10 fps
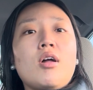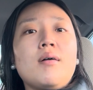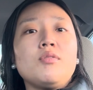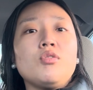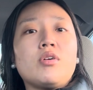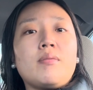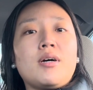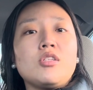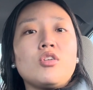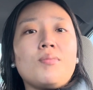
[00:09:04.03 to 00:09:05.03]
have to worry
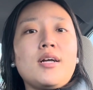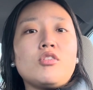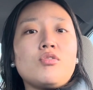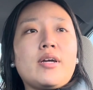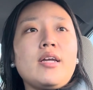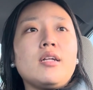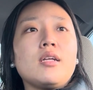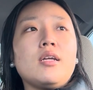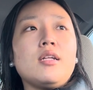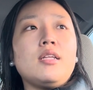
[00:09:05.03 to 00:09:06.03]
about so much, right?
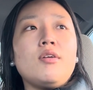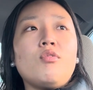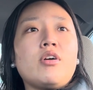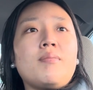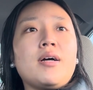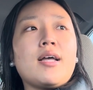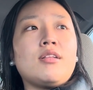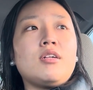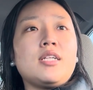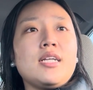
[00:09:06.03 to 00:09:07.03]
They worry about
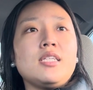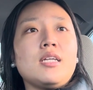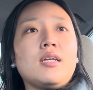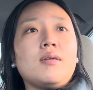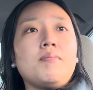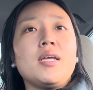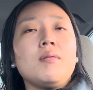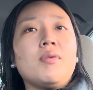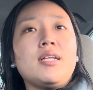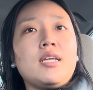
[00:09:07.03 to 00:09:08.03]
other things, making
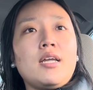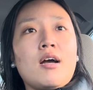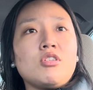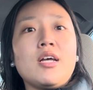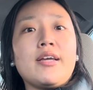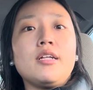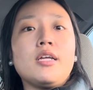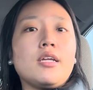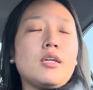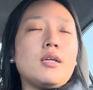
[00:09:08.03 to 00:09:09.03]
money outside,
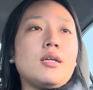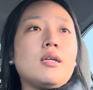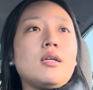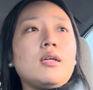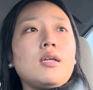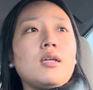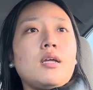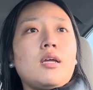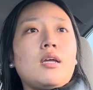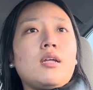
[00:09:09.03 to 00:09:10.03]

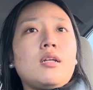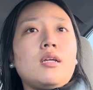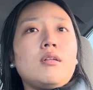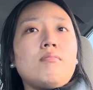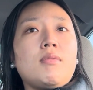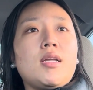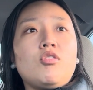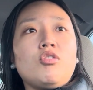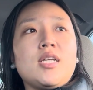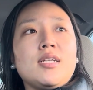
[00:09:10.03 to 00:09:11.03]
and they
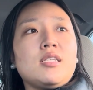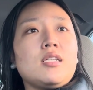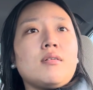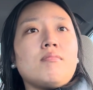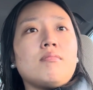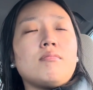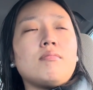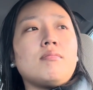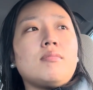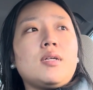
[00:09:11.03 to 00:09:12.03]
do things
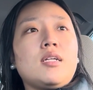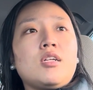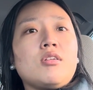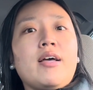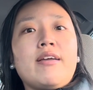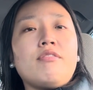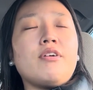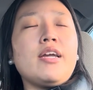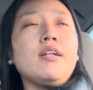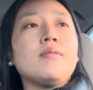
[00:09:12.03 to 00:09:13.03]
in their life,
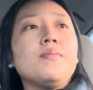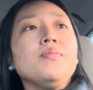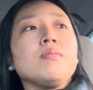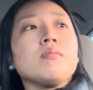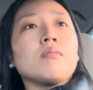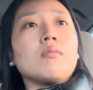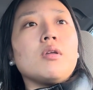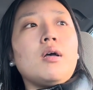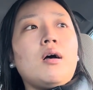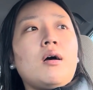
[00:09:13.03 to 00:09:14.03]
right?
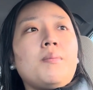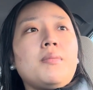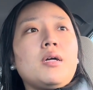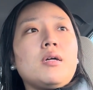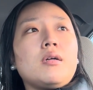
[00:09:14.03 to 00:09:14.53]
And